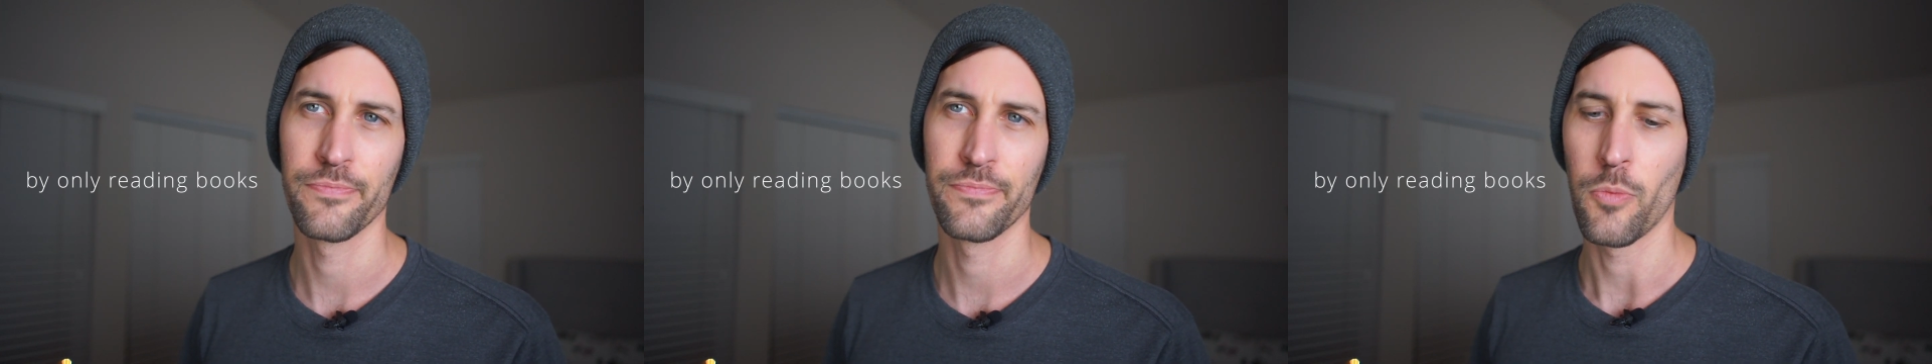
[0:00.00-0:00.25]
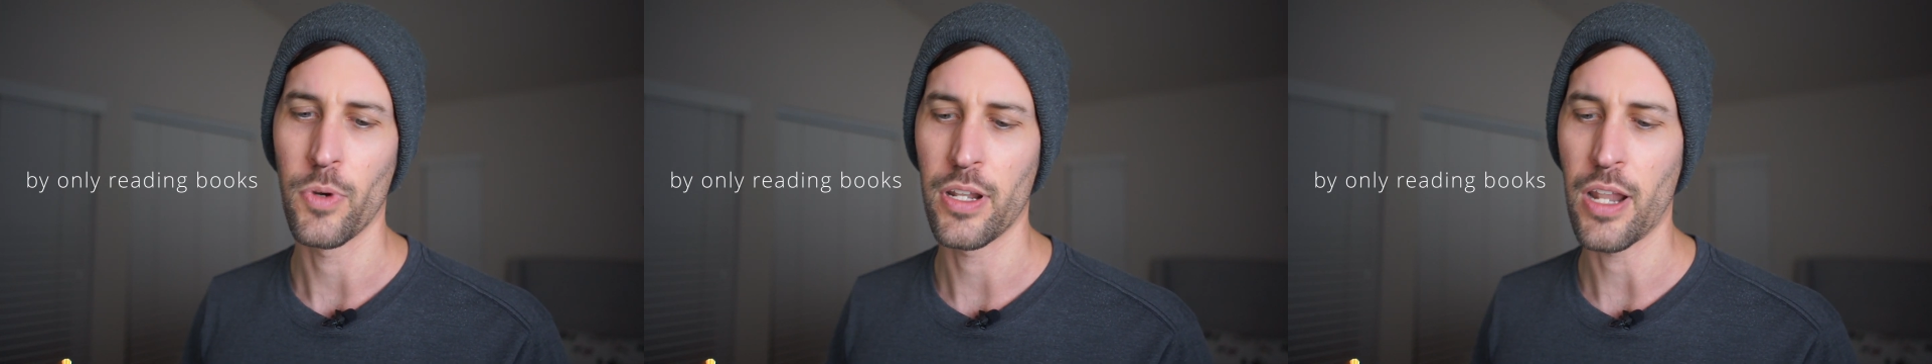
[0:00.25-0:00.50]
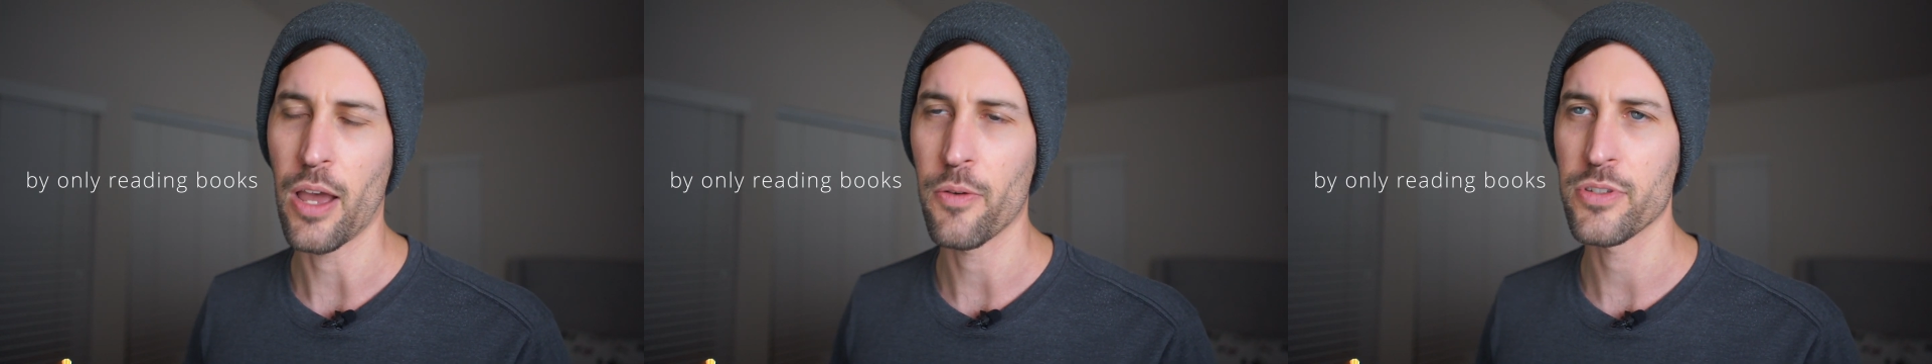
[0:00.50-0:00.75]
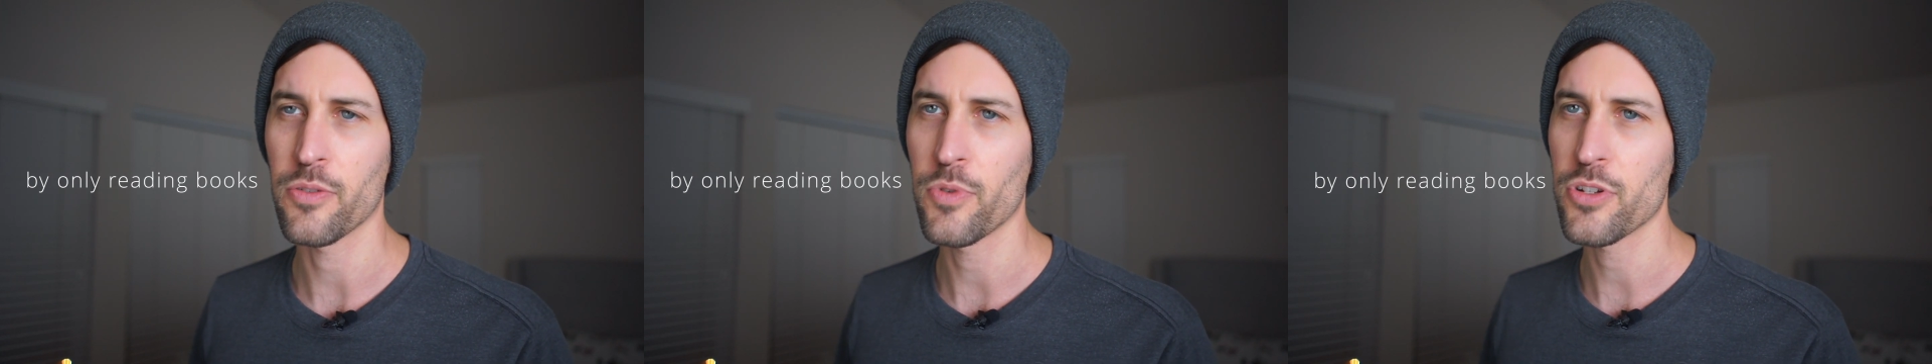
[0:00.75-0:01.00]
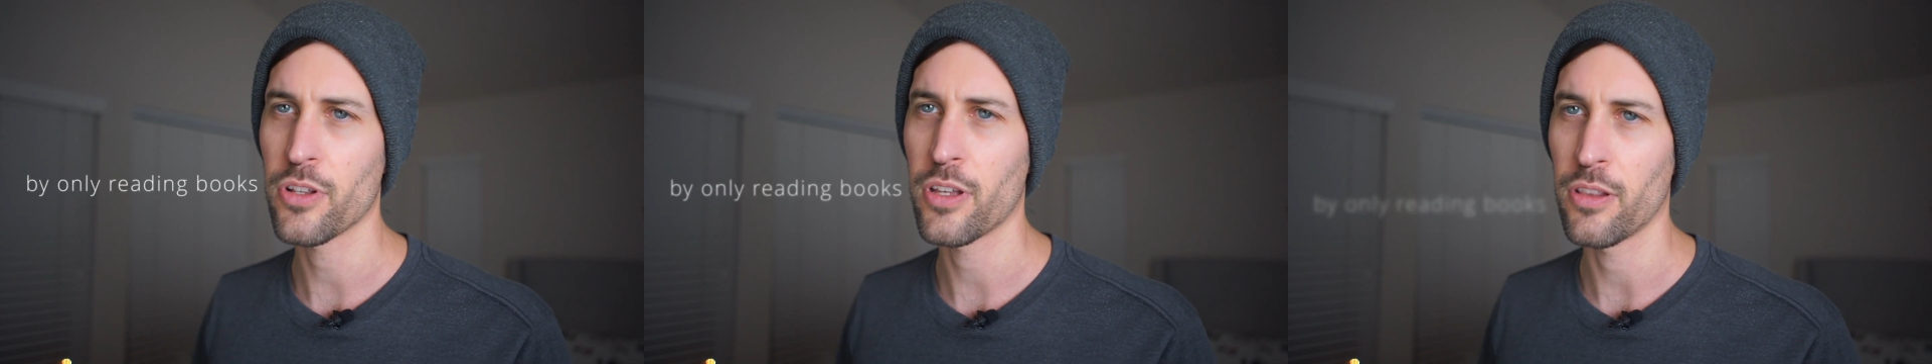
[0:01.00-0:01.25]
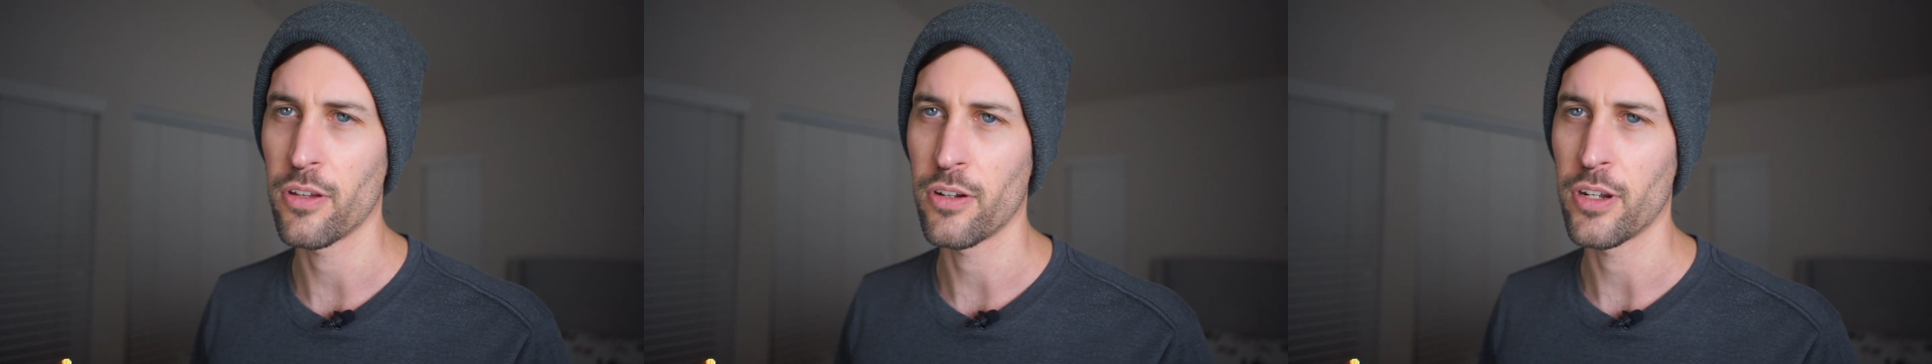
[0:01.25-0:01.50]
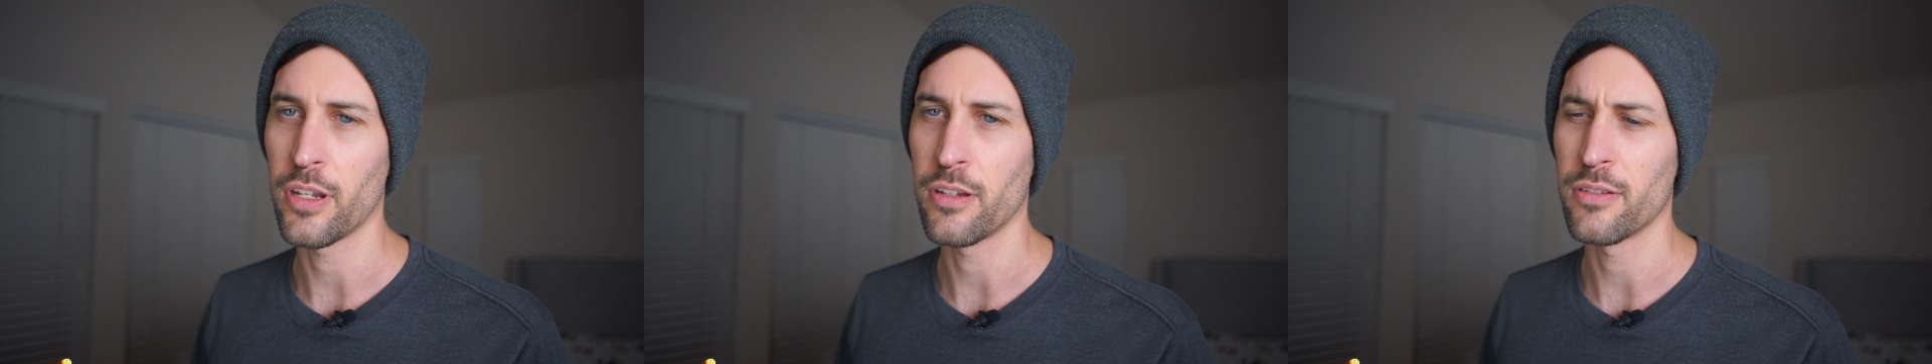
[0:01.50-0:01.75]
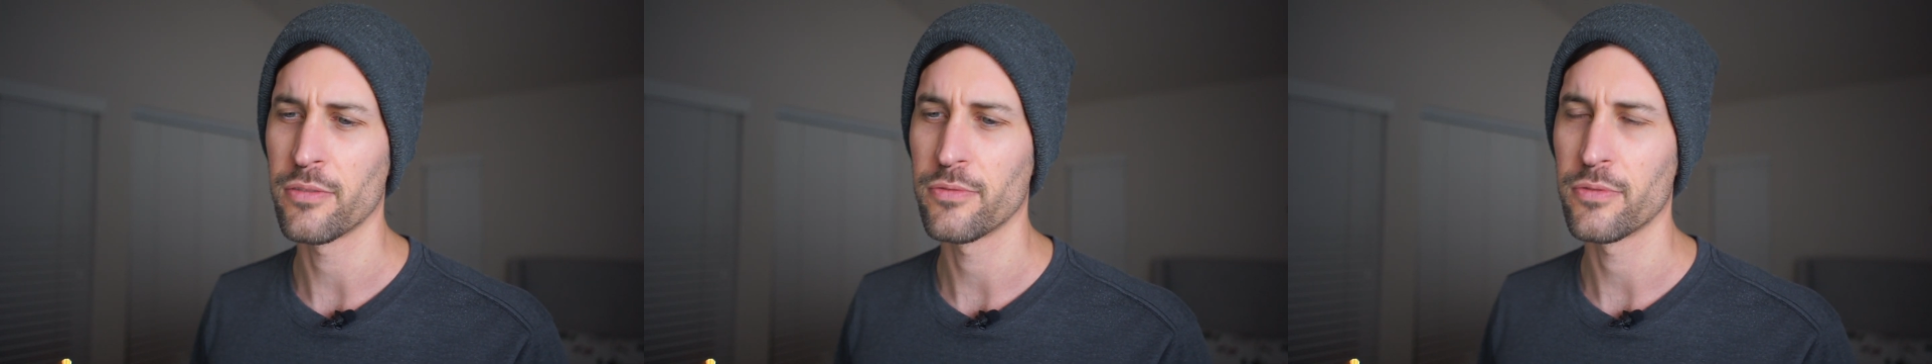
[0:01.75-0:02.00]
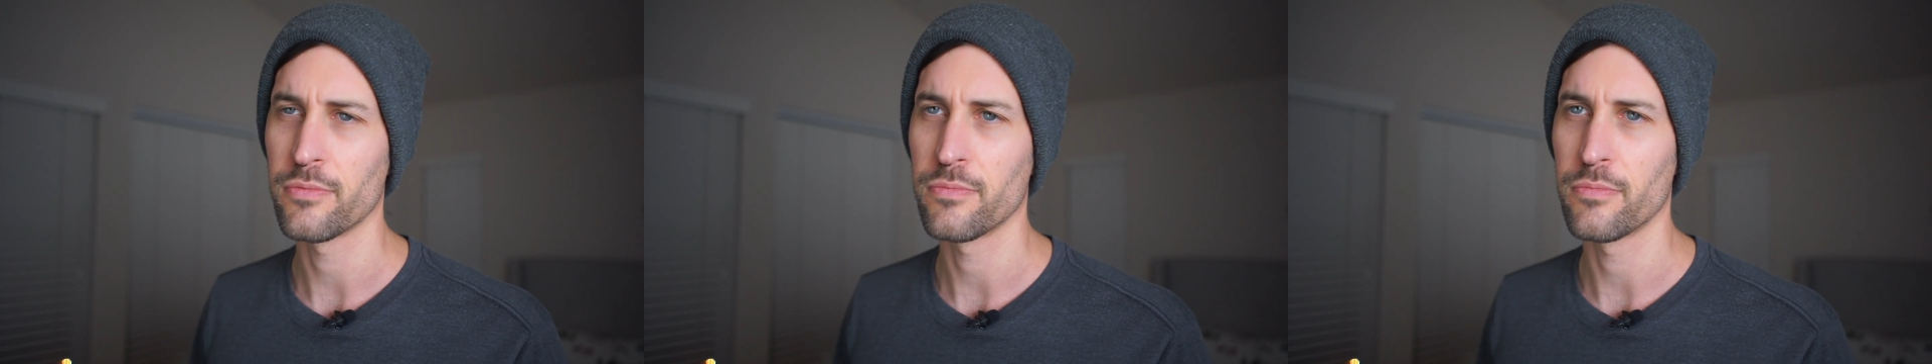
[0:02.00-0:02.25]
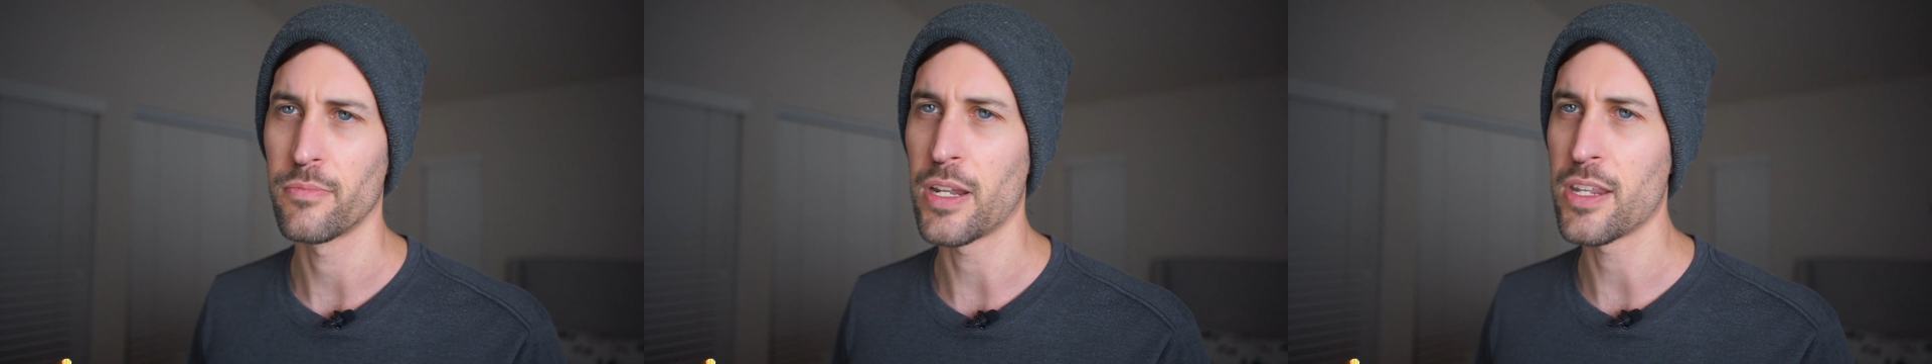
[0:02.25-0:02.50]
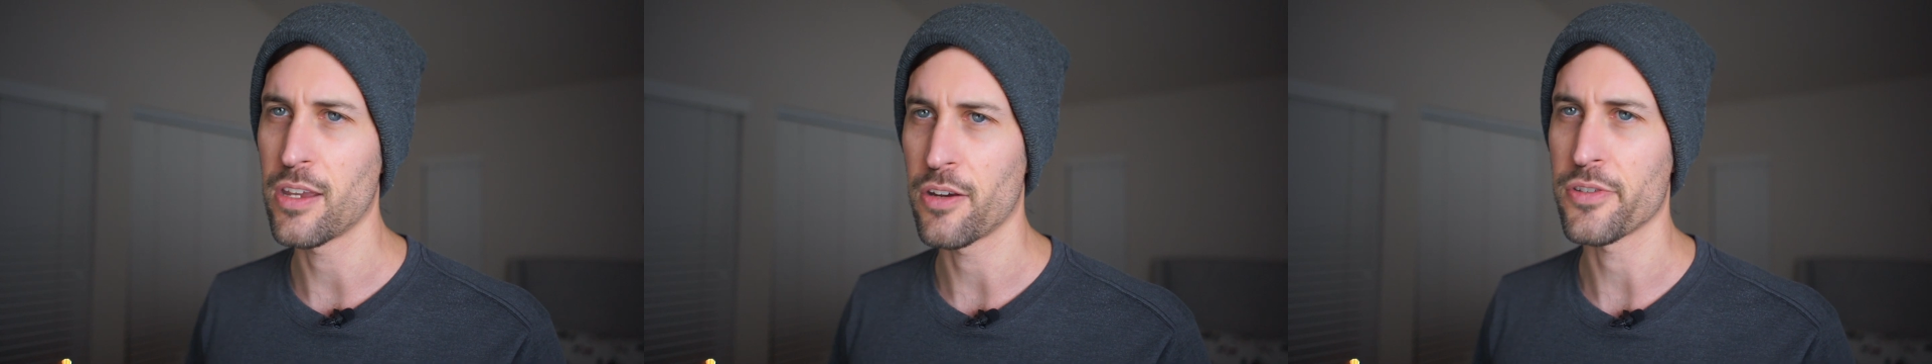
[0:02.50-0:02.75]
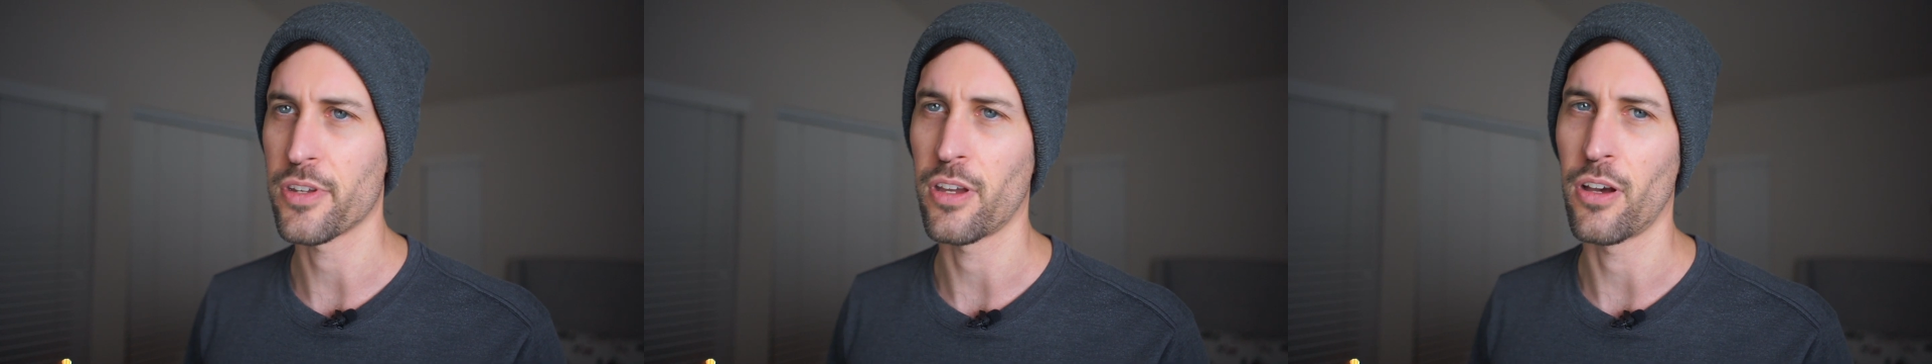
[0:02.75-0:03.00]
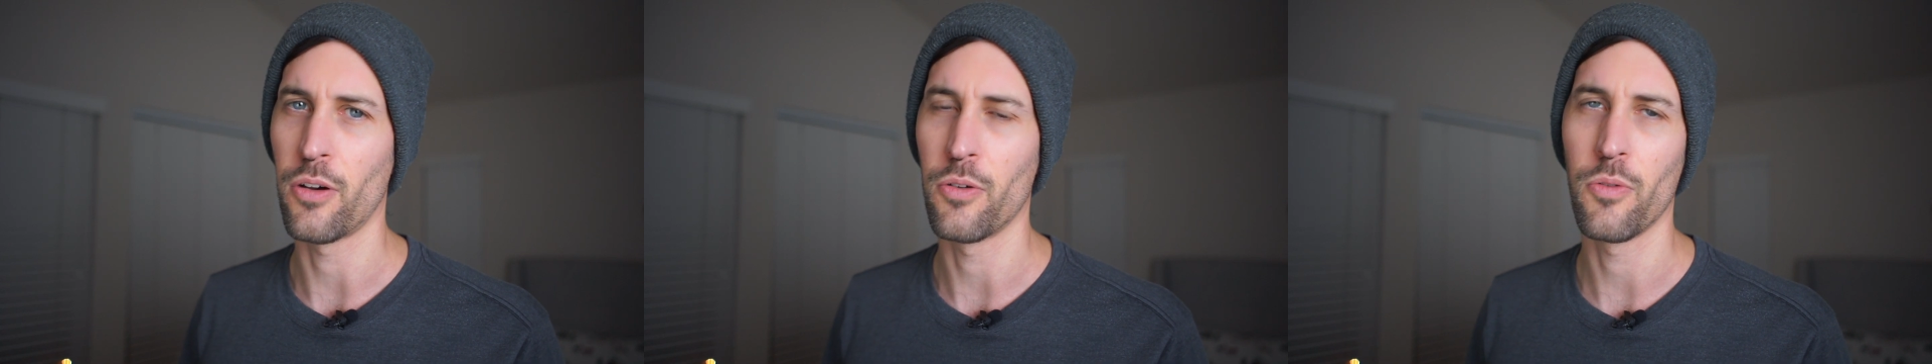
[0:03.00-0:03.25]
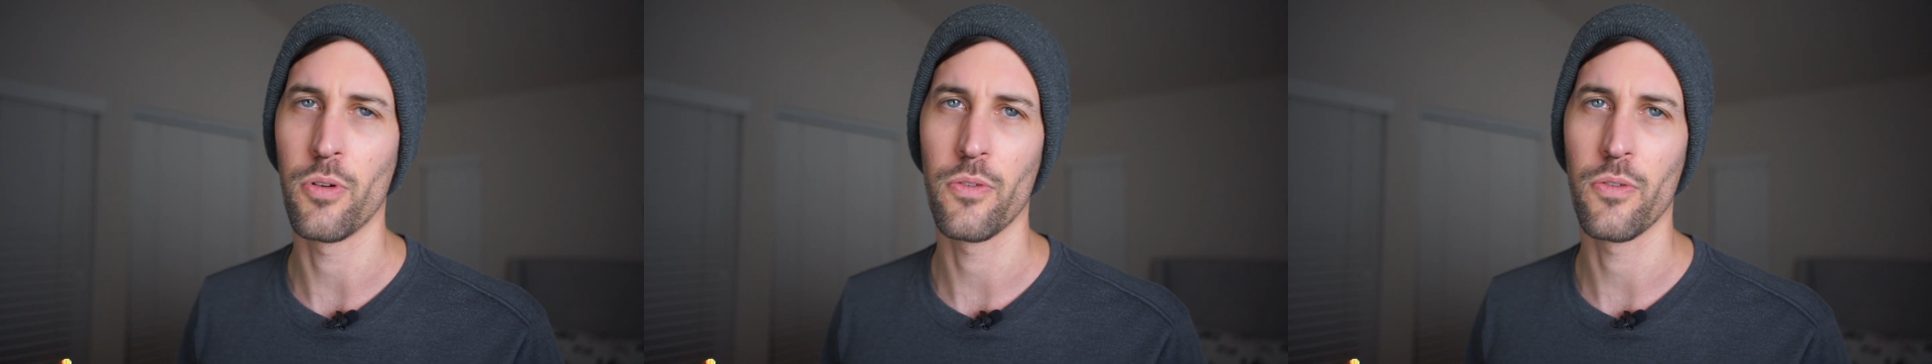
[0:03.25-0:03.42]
When I was originally learning many years ago,